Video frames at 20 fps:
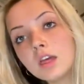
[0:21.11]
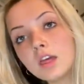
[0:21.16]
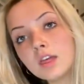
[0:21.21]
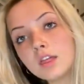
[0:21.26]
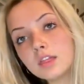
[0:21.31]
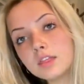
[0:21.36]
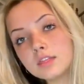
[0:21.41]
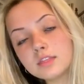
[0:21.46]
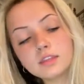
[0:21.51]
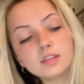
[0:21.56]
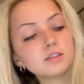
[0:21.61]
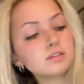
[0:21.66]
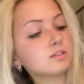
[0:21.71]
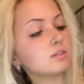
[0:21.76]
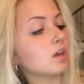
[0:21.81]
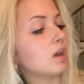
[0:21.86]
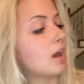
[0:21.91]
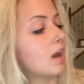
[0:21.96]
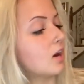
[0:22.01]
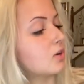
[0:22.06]

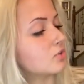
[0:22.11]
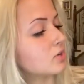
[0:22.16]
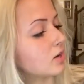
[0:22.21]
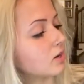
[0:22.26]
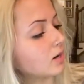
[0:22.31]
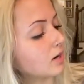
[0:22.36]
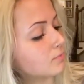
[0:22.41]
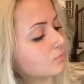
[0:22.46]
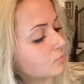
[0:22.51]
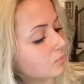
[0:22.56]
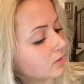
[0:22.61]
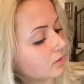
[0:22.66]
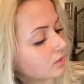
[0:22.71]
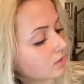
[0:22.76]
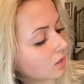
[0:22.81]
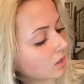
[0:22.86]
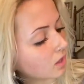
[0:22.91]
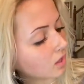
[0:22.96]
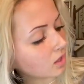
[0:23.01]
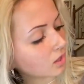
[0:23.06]
This hair dryer comes with
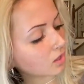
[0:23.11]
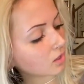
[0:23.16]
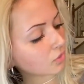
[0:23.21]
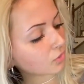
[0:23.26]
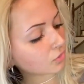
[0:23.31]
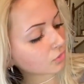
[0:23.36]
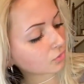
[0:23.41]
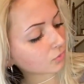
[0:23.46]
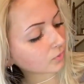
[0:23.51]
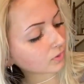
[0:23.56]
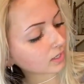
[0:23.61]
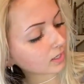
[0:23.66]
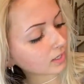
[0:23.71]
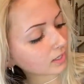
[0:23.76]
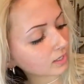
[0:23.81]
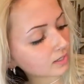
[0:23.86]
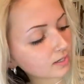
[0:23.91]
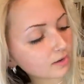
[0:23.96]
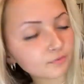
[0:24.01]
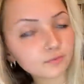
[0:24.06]

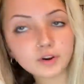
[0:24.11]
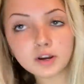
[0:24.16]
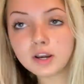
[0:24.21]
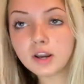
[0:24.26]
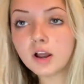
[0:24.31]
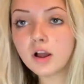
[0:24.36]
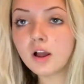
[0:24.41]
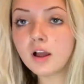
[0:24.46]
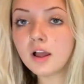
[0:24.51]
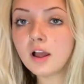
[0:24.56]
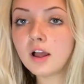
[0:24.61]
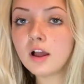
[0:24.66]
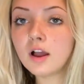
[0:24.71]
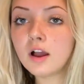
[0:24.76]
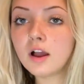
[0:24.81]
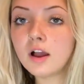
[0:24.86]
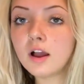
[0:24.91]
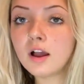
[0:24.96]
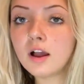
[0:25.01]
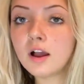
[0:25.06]
3 different
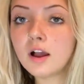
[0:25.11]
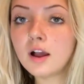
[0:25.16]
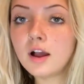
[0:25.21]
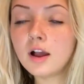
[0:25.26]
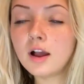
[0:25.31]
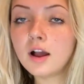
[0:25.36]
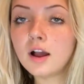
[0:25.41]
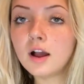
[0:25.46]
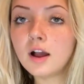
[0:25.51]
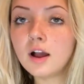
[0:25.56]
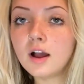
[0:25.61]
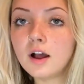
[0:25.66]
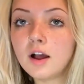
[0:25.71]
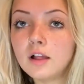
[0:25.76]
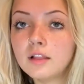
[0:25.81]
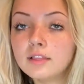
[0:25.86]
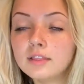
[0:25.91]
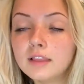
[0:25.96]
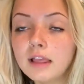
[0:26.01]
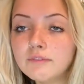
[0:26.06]

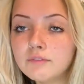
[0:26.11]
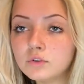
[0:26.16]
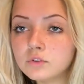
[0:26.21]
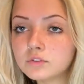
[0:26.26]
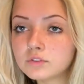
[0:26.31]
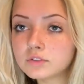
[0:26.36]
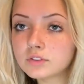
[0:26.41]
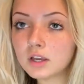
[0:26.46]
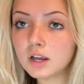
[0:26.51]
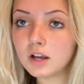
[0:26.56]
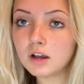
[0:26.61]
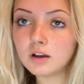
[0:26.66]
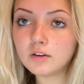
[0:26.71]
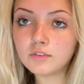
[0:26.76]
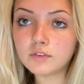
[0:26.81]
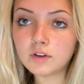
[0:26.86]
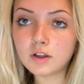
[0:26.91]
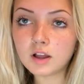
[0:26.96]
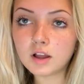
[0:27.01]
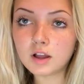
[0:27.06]
levels
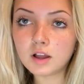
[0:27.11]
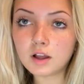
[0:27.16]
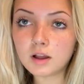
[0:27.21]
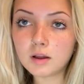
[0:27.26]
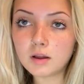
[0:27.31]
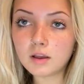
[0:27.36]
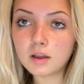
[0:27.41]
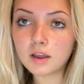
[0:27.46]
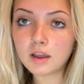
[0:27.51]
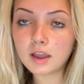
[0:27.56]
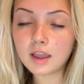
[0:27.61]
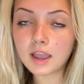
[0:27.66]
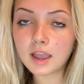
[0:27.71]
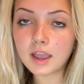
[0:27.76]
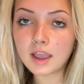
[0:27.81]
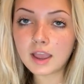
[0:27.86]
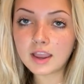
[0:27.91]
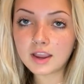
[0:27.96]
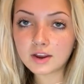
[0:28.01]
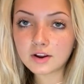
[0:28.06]
of
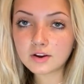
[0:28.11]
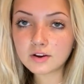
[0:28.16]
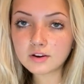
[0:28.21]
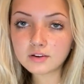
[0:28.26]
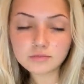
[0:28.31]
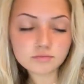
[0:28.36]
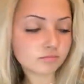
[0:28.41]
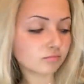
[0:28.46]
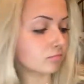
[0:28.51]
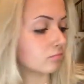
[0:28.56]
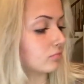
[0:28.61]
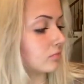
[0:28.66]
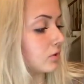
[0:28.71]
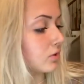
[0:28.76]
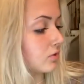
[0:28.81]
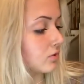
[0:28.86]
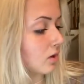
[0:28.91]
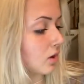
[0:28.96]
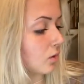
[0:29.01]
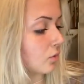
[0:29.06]
air.
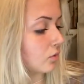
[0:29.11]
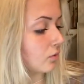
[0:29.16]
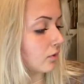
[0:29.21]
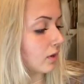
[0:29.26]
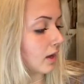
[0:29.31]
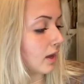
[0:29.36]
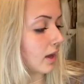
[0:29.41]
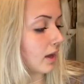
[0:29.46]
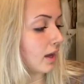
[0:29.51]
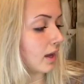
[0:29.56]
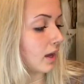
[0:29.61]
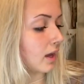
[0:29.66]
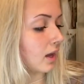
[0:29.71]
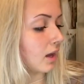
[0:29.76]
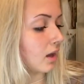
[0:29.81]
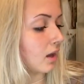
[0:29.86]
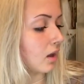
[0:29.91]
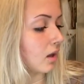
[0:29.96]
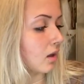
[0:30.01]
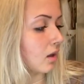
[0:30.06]
So you've got a
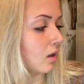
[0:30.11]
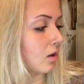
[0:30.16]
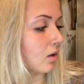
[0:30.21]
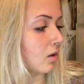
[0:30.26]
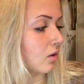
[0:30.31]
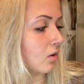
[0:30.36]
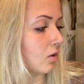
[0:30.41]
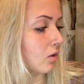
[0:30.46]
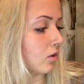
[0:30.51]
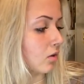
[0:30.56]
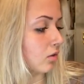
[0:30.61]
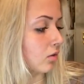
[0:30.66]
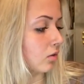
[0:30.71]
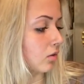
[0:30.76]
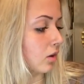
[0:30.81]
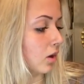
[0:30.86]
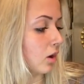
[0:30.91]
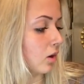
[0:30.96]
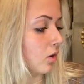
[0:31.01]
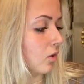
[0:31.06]

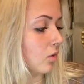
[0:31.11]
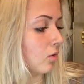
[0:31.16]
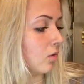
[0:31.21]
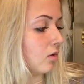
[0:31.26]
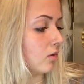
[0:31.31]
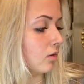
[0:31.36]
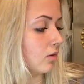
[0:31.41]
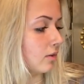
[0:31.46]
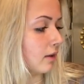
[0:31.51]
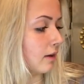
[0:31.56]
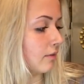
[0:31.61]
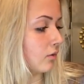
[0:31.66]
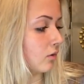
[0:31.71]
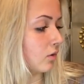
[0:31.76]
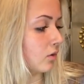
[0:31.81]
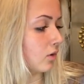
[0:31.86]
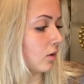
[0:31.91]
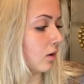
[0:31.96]
low level,